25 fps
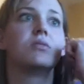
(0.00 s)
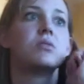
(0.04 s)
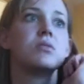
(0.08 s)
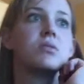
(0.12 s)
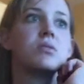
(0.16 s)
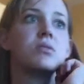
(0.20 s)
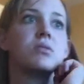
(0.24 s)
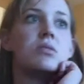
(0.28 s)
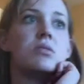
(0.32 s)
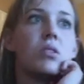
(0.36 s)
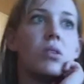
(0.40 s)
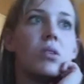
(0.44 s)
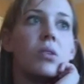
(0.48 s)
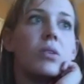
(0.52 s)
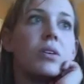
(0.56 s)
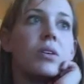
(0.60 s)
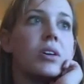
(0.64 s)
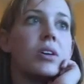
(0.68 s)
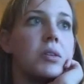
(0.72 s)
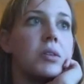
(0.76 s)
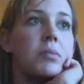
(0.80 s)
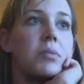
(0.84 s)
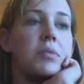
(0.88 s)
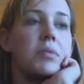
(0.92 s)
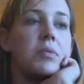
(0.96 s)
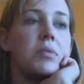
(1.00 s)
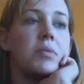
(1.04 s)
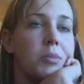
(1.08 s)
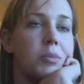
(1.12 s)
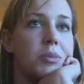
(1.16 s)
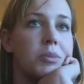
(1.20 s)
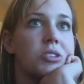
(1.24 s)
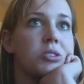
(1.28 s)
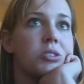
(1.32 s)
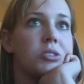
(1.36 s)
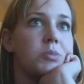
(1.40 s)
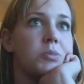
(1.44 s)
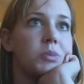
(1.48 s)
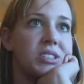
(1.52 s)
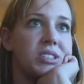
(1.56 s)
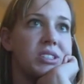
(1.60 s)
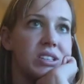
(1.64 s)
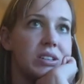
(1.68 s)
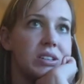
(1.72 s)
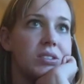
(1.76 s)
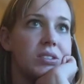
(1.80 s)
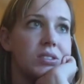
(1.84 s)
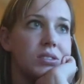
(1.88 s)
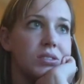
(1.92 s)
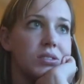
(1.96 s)
so it could very much be
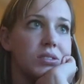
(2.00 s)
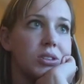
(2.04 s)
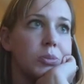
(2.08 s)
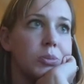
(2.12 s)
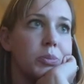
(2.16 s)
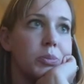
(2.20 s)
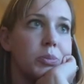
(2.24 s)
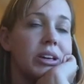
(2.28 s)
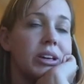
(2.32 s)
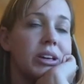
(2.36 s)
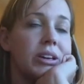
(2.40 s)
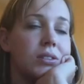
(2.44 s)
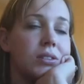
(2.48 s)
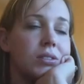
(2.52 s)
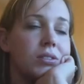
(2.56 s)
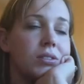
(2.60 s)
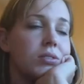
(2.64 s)
D or B.